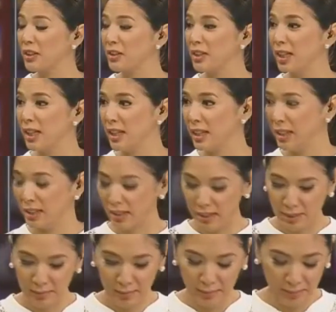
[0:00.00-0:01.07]
you're taking,
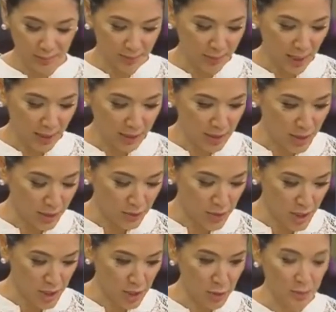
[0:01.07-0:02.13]
Acting Chief
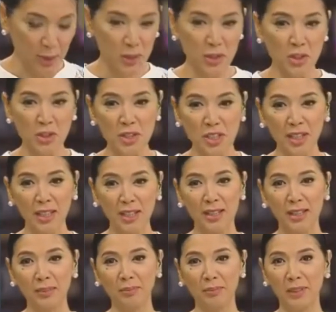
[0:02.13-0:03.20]
Justice, because you're saying
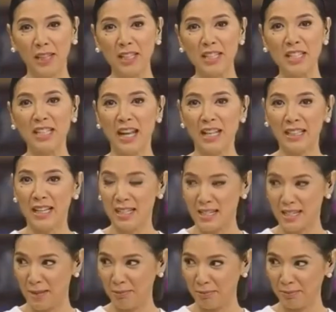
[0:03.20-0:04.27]
that let's not
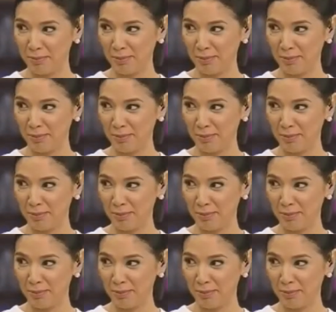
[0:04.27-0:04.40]
accept